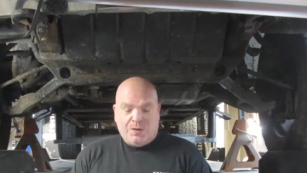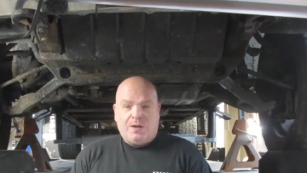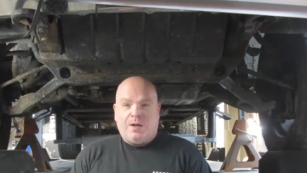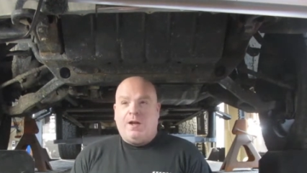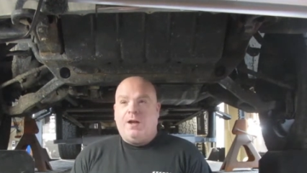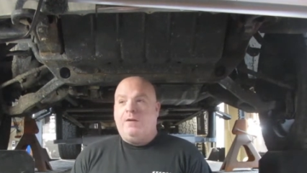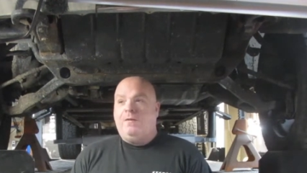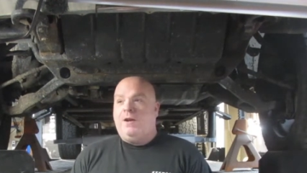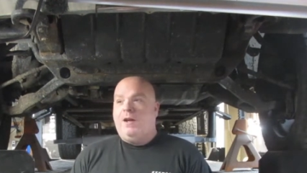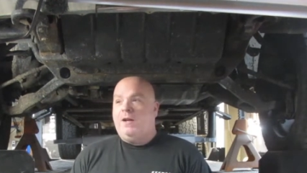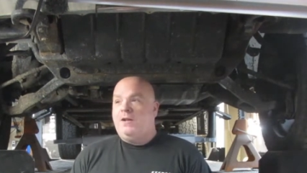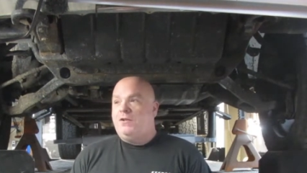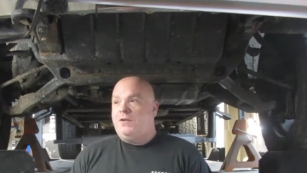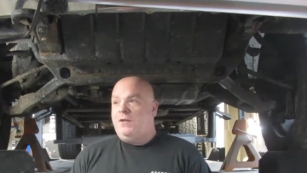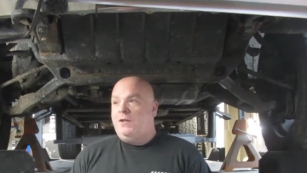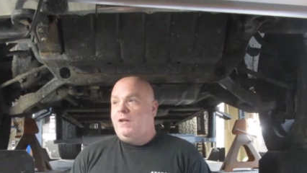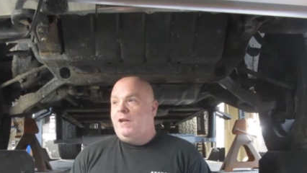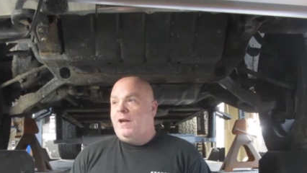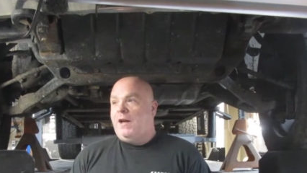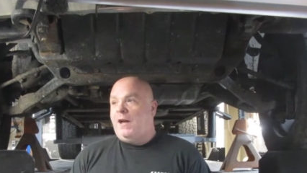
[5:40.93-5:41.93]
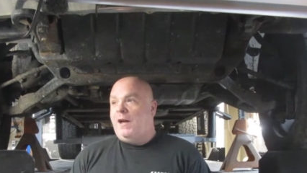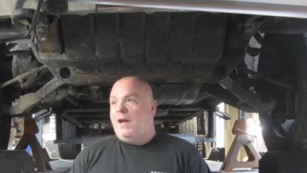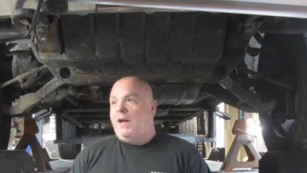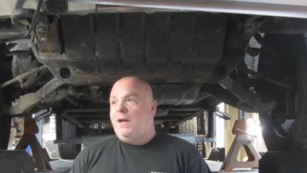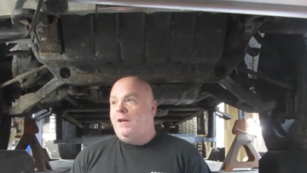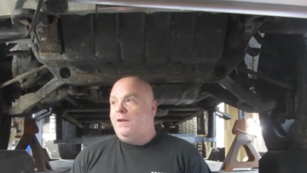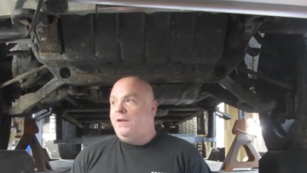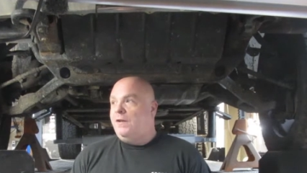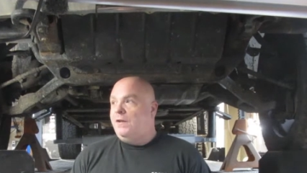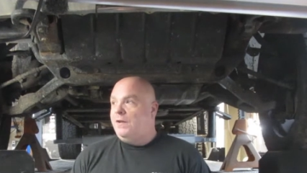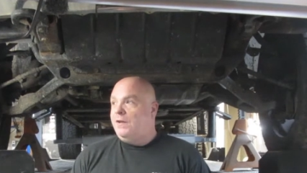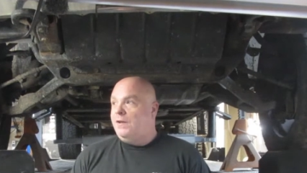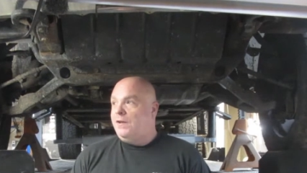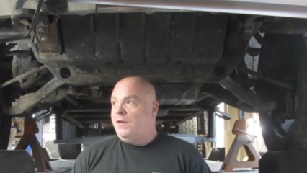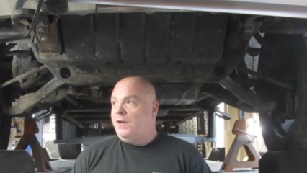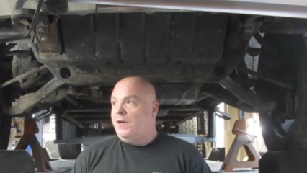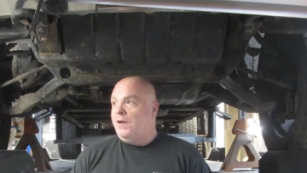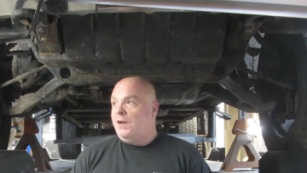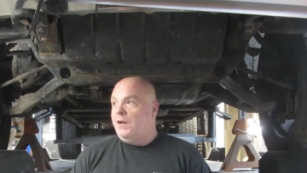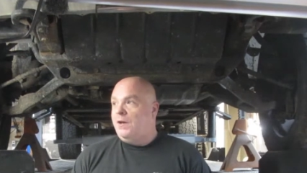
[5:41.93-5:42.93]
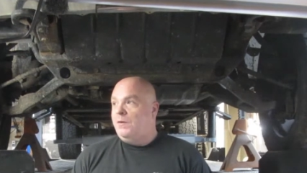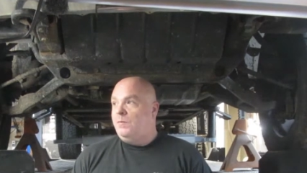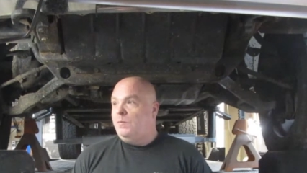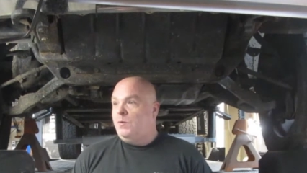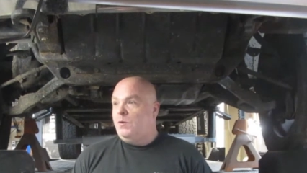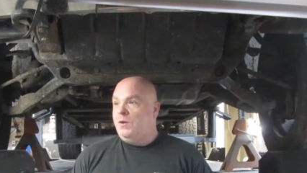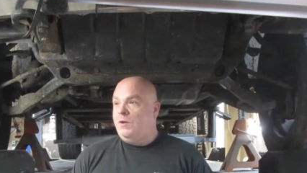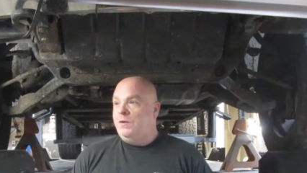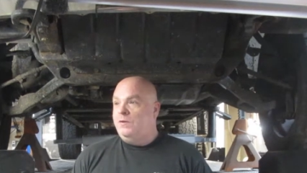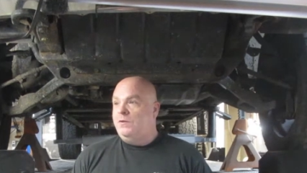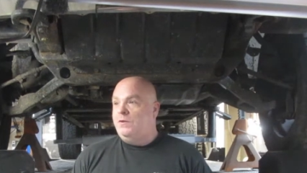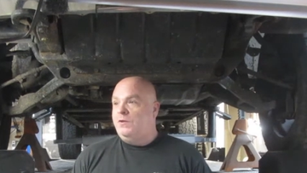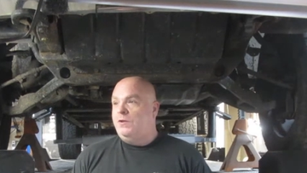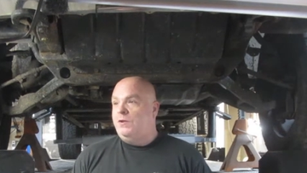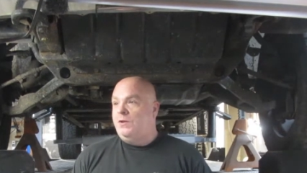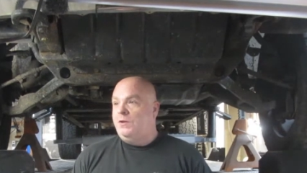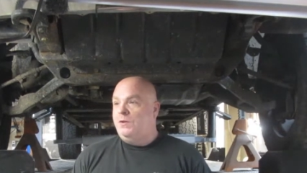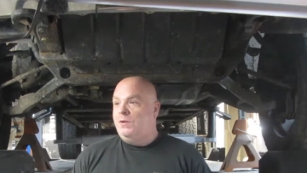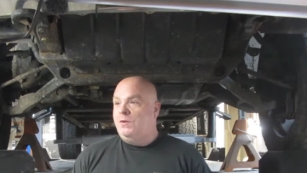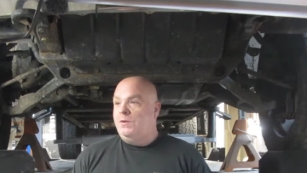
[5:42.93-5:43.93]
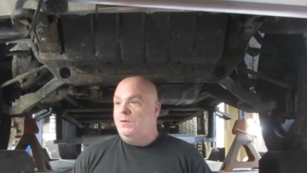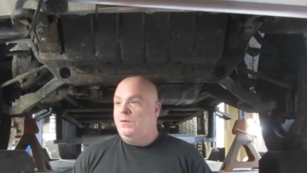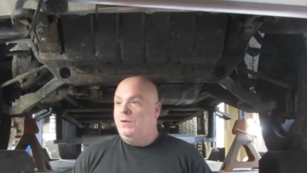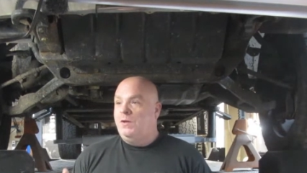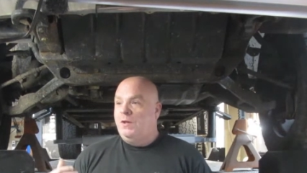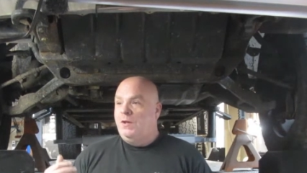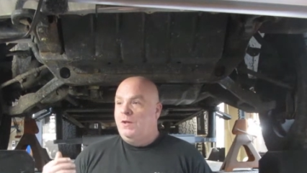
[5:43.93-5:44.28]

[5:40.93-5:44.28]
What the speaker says: I've actually had 1, 2,